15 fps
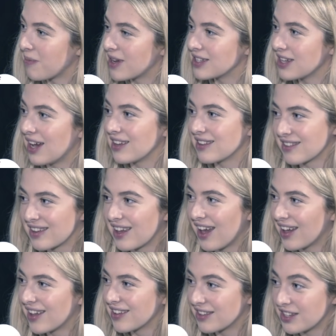my dad.
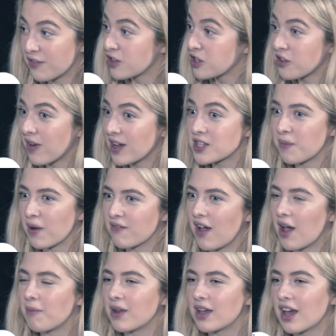Yeah. Different to the rest of my
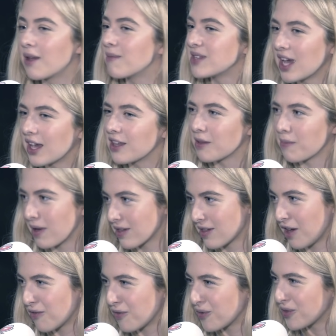family, and I'm taking the piss
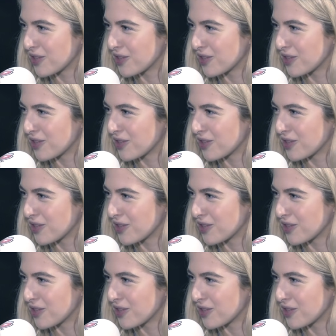out of all